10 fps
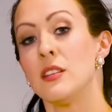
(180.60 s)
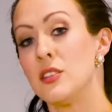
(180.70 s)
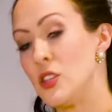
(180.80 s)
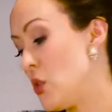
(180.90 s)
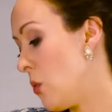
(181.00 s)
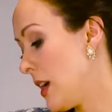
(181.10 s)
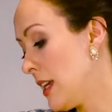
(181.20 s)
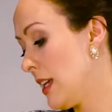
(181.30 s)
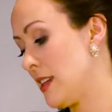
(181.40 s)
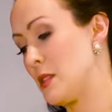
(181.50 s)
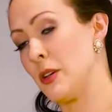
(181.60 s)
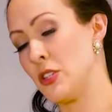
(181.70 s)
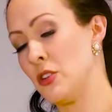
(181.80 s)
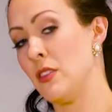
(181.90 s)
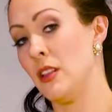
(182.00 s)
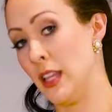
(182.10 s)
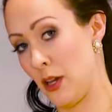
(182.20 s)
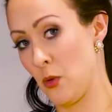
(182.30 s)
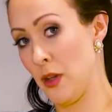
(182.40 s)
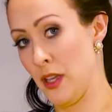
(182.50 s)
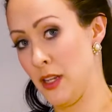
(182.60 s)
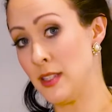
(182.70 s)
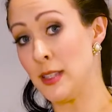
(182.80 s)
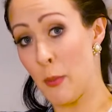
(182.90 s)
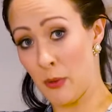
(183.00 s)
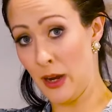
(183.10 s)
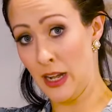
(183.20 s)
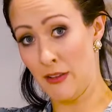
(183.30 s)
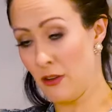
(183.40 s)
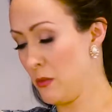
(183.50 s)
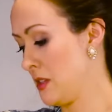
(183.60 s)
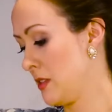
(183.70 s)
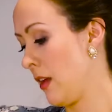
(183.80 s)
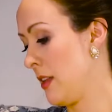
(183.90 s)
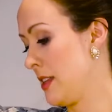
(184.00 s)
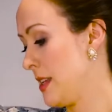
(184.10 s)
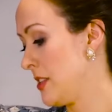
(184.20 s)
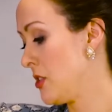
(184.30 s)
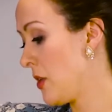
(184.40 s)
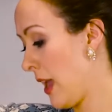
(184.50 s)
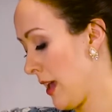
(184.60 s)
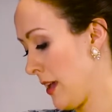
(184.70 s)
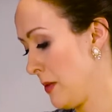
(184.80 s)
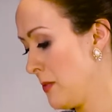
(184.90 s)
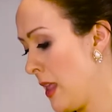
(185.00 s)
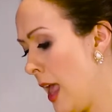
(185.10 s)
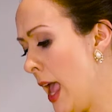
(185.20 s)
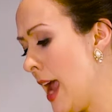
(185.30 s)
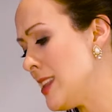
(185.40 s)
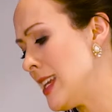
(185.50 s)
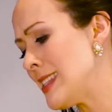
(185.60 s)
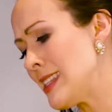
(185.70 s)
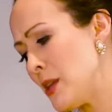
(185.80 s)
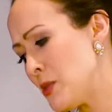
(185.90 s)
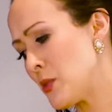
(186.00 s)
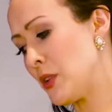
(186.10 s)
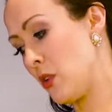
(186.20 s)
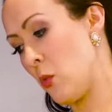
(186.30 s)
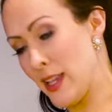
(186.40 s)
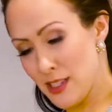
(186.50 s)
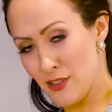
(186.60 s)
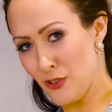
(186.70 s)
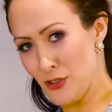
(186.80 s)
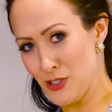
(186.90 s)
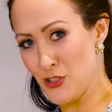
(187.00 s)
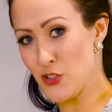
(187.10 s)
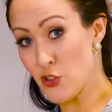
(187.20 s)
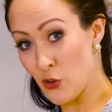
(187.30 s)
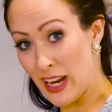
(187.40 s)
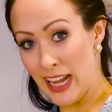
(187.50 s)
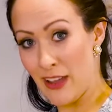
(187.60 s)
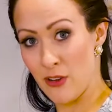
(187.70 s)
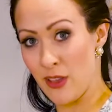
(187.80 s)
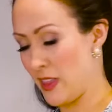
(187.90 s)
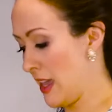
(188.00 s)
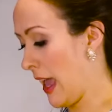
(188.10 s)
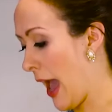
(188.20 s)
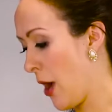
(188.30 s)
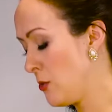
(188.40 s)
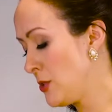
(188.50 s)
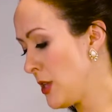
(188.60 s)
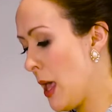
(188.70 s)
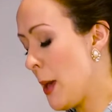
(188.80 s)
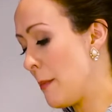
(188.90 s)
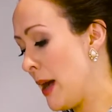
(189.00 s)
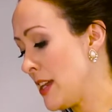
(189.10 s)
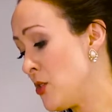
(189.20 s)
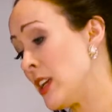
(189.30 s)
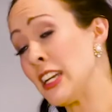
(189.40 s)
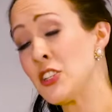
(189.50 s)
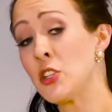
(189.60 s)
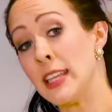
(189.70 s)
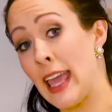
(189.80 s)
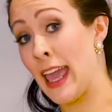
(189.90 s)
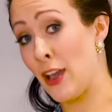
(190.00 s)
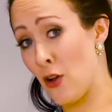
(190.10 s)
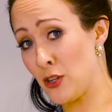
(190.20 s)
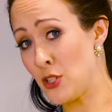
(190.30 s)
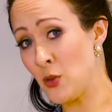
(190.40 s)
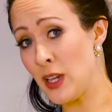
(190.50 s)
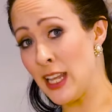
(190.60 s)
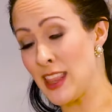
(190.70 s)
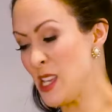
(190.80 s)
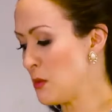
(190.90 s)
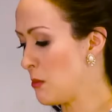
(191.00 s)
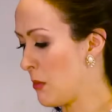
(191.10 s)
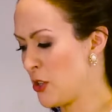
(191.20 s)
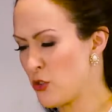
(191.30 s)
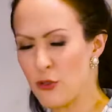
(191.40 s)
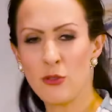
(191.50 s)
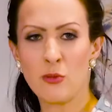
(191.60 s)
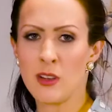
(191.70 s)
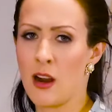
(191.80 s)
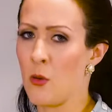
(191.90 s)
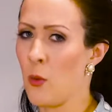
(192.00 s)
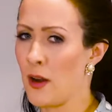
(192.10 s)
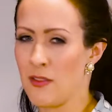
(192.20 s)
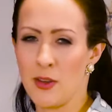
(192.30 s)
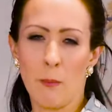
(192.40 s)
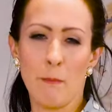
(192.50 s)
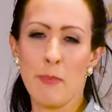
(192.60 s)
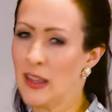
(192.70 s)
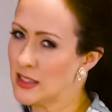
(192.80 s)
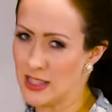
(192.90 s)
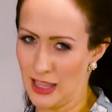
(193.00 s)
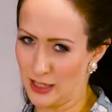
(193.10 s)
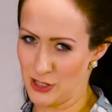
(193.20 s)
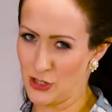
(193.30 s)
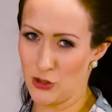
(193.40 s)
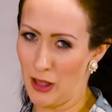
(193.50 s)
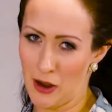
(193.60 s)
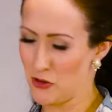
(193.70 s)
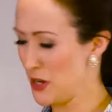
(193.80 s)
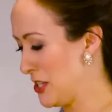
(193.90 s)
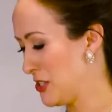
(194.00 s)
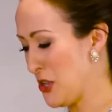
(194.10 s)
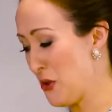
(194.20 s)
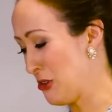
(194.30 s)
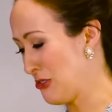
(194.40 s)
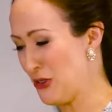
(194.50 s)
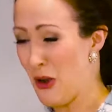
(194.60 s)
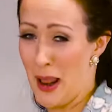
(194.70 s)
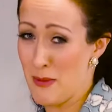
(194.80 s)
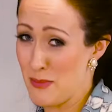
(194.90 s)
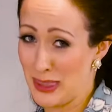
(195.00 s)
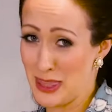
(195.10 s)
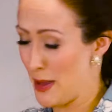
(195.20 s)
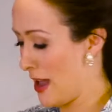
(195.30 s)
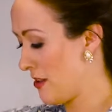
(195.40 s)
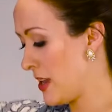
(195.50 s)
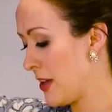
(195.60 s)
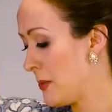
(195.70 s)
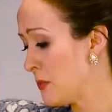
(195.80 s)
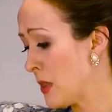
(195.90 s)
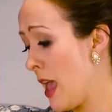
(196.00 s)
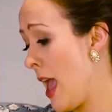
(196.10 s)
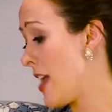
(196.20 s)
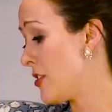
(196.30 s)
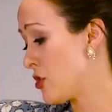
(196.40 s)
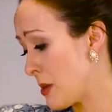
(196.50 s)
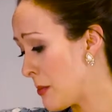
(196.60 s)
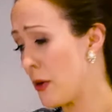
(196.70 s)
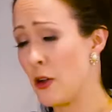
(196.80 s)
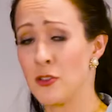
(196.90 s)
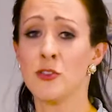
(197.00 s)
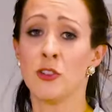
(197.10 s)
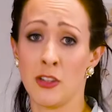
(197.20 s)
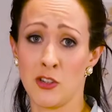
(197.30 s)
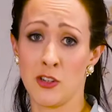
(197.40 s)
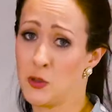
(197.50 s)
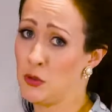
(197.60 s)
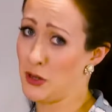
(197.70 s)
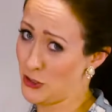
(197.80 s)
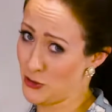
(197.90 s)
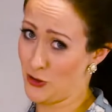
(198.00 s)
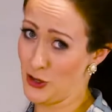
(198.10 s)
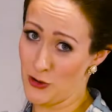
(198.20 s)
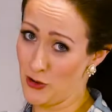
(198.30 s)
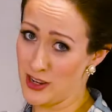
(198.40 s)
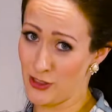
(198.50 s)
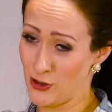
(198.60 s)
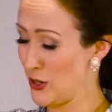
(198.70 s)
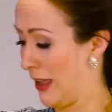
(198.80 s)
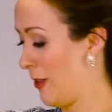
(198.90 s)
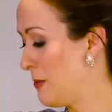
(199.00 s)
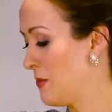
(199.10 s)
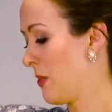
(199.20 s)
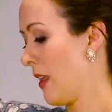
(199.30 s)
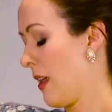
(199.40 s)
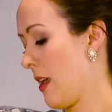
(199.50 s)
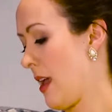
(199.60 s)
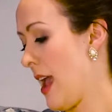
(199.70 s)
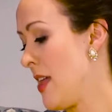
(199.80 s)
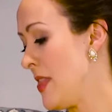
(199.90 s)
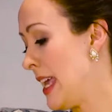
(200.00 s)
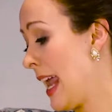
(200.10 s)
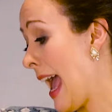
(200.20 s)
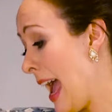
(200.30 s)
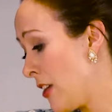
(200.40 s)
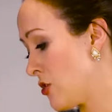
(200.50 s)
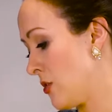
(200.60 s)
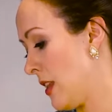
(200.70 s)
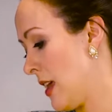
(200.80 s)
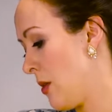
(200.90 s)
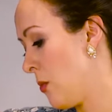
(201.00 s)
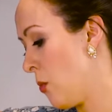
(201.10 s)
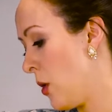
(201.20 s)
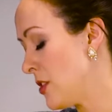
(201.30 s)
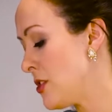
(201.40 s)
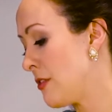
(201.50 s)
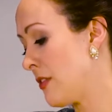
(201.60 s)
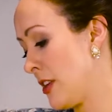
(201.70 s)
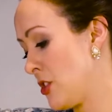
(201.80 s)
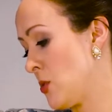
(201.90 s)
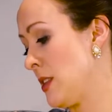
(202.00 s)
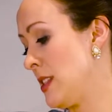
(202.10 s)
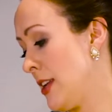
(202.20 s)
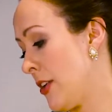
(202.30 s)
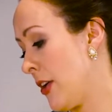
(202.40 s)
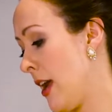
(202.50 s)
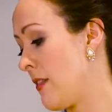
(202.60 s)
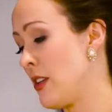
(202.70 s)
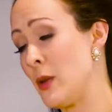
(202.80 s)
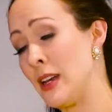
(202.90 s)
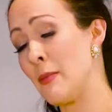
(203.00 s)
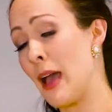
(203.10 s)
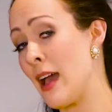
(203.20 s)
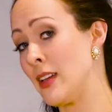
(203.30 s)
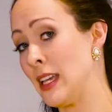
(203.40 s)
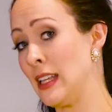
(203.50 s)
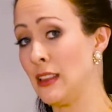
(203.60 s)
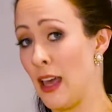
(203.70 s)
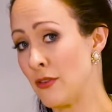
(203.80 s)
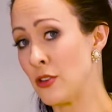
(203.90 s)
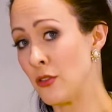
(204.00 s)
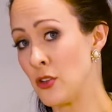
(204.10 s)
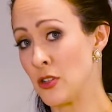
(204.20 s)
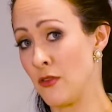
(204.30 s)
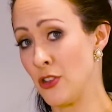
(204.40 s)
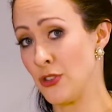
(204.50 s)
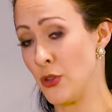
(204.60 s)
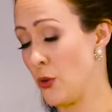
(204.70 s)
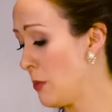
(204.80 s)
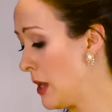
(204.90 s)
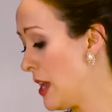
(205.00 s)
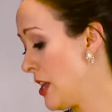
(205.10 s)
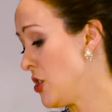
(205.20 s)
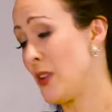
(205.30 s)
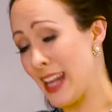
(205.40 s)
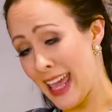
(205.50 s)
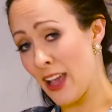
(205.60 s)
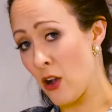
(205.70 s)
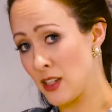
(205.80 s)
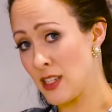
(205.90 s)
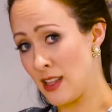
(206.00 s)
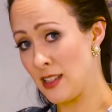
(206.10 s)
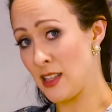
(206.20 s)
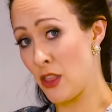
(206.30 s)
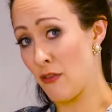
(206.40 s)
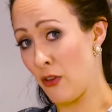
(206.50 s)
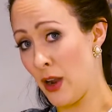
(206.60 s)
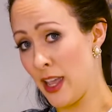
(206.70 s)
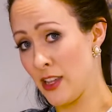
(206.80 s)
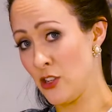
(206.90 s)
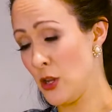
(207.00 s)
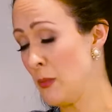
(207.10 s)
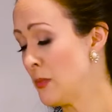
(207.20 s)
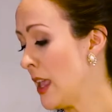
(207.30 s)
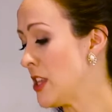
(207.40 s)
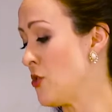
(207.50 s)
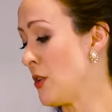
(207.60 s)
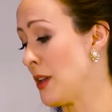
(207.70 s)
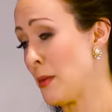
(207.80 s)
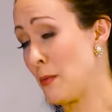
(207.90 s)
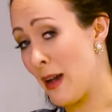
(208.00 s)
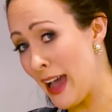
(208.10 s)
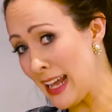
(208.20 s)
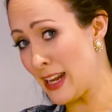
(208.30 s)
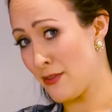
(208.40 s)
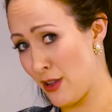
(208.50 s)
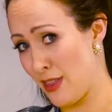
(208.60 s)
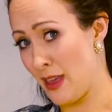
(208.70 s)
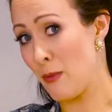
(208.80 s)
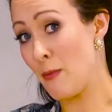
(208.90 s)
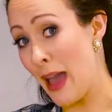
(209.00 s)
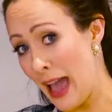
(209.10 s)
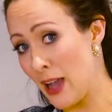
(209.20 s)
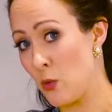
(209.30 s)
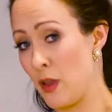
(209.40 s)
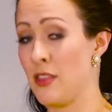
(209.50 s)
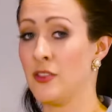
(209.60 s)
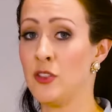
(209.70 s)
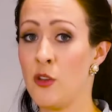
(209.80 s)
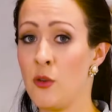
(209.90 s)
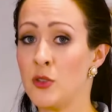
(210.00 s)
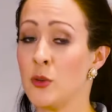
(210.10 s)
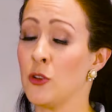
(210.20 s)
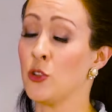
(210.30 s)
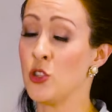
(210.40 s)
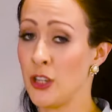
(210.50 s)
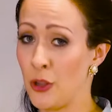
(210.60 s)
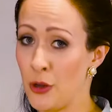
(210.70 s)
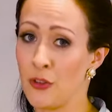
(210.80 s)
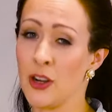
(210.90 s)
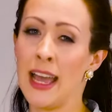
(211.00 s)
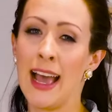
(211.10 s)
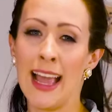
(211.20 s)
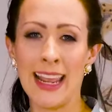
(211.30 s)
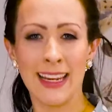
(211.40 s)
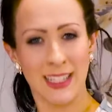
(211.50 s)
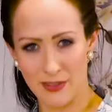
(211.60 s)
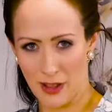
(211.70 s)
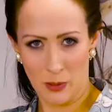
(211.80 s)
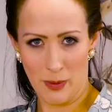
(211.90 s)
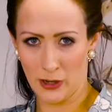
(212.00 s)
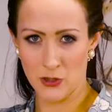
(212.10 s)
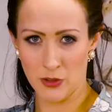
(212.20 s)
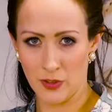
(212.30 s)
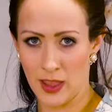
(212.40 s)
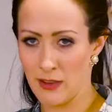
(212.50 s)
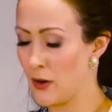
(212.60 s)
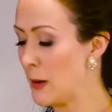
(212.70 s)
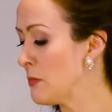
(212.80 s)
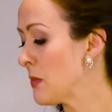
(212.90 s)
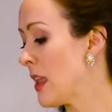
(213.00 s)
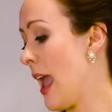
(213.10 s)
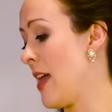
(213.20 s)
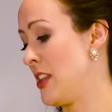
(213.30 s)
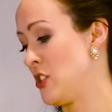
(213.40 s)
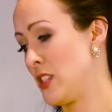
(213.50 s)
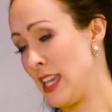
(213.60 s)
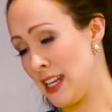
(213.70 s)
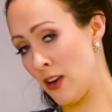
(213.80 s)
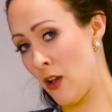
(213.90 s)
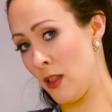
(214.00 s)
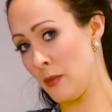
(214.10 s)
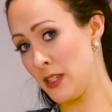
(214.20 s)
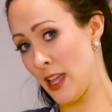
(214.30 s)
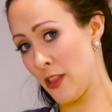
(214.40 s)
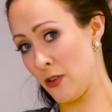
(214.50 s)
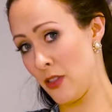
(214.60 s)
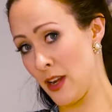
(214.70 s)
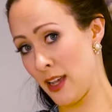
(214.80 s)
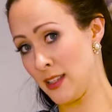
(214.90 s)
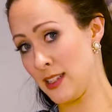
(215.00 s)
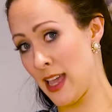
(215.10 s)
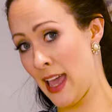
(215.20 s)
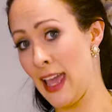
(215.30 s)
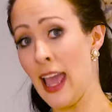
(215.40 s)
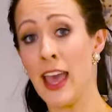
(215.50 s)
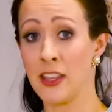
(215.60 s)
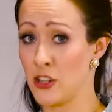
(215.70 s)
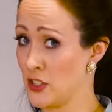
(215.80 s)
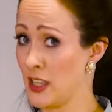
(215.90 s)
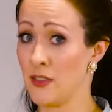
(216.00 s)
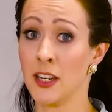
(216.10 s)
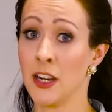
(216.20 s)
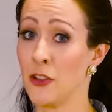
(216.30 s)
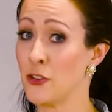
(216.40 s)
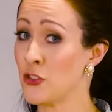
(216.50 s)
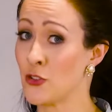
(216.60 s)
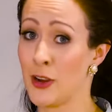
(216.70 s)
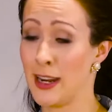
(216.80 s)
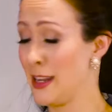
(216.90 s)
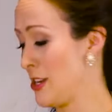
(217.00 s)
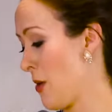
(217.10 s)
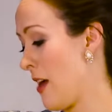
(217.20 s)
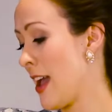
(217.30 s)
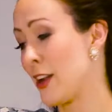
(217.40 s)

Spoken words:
So you want to get as much of the liquid separated from the solids as you can, and then it seems really wasteful to strain everything out, but you can actually hang on to it, and these mushrooms are one of the best things that you'll ever eat, so you can just go ahead and pick them out of here. And the shrimp are also delicious, but make sure that you don't eat the shell. And then actually, once you're finished with dinner, if you end up having any leftovers of the soup, you can hang on to this in the fridge. You can combine everything back with the soup so it'll chill overnight and develop extra flavor, and then just heat it all up together the next day, and then just give it another strain, and you have